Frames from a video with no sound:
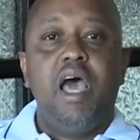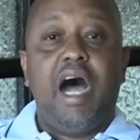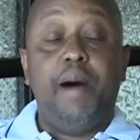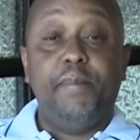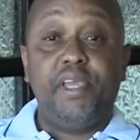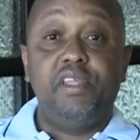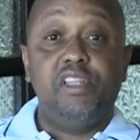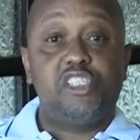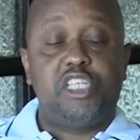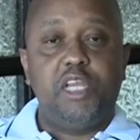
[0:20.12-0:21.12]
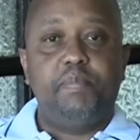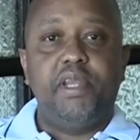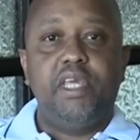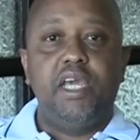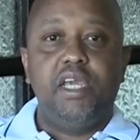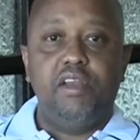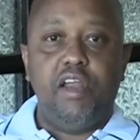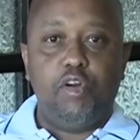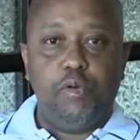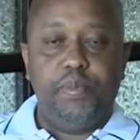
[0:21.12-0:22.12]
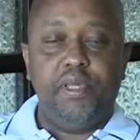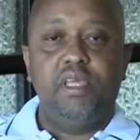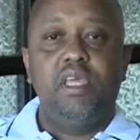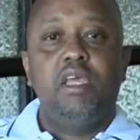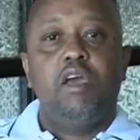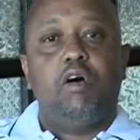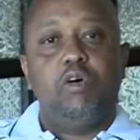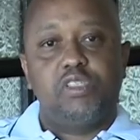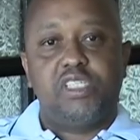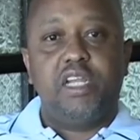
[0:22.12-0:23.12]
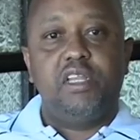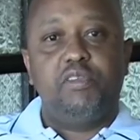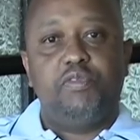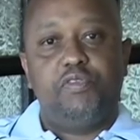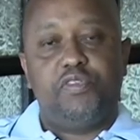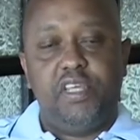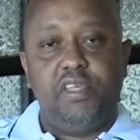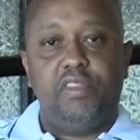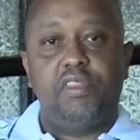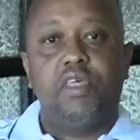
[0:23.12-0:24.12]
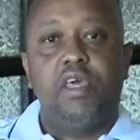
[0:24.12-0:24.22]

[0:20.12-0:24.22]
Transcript: I'm making this statement here in Nairobi on Sunday the 15th,